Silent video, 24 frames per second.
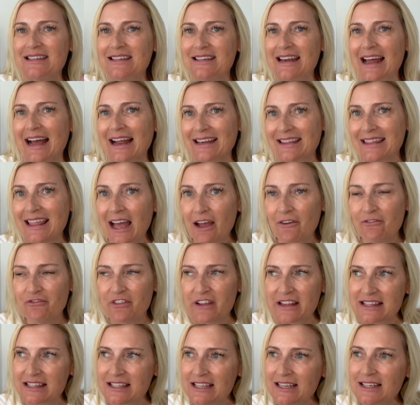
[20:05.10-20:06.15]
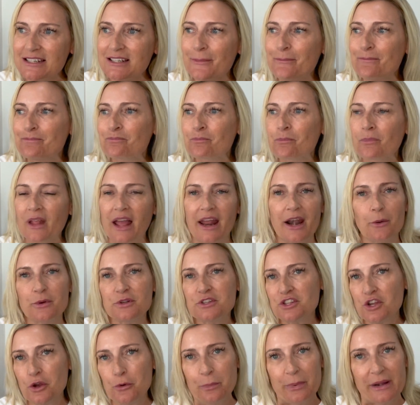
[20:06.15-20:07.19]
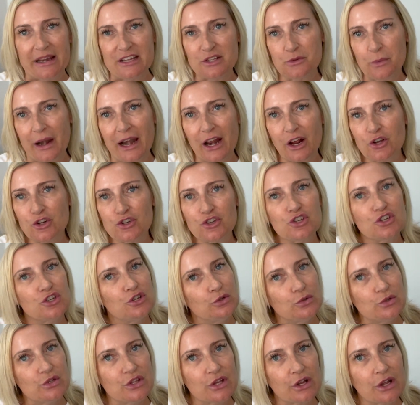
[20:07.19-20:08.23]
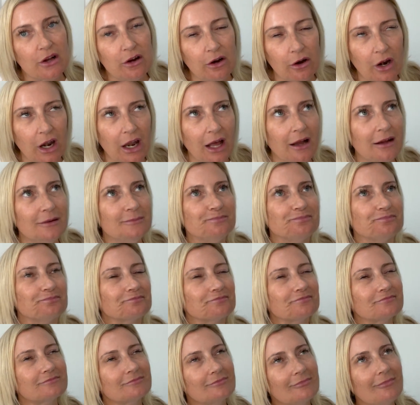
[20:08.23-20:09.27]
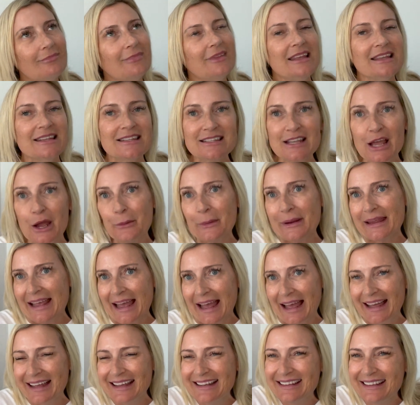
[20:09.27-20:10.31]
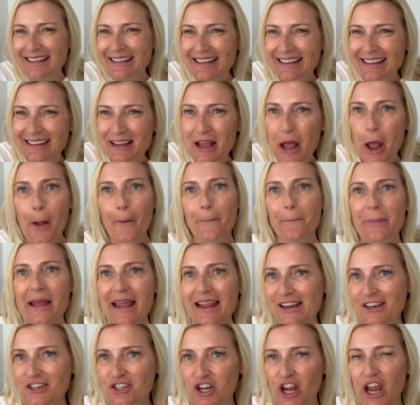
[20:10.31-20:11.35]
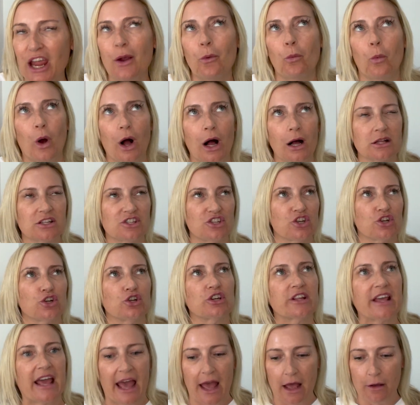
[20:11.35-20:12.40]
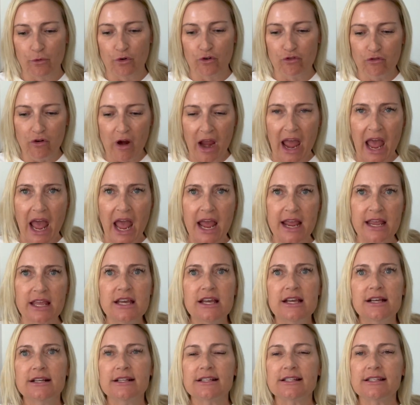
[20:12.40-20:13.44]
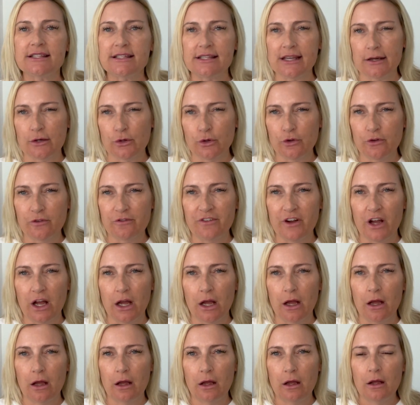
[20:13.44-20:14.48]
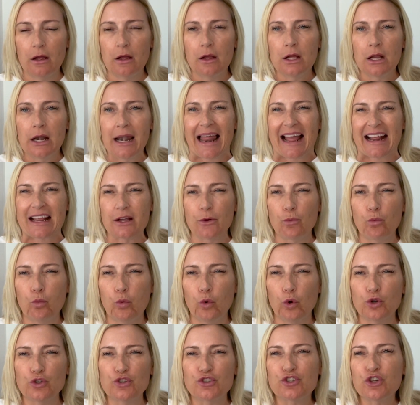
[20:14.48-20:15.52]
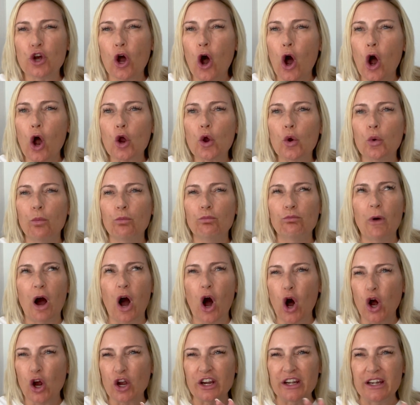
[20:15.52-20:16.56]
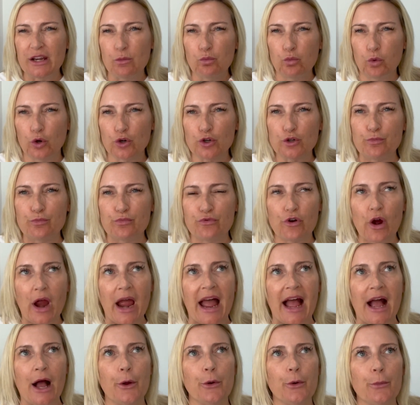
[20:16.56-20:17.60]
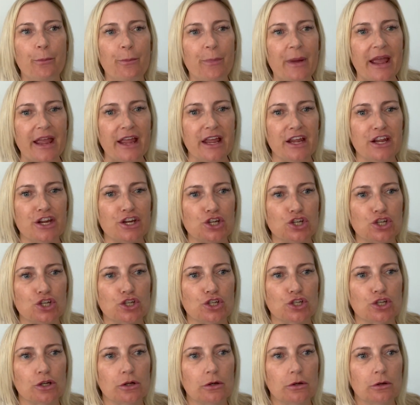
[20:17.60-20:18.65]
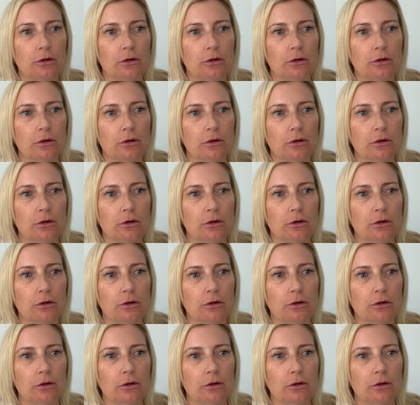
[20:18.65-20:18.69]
and had that fitted, and I was so pleased when I could choose the colour. So yeah, beige it was. You could get grey, silver, like a wood dark mahogany wood brown, beige,